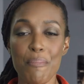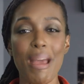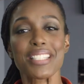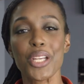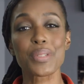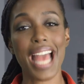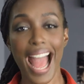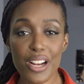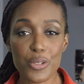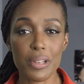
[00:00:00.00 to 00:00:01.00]
Mexico's
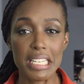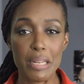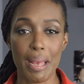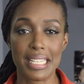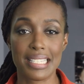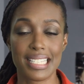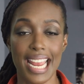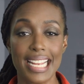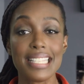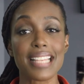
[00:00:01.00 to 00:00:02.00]
actual Independence
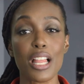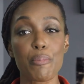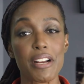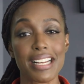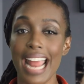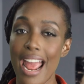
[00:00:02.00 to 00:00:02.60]
Day is celebrated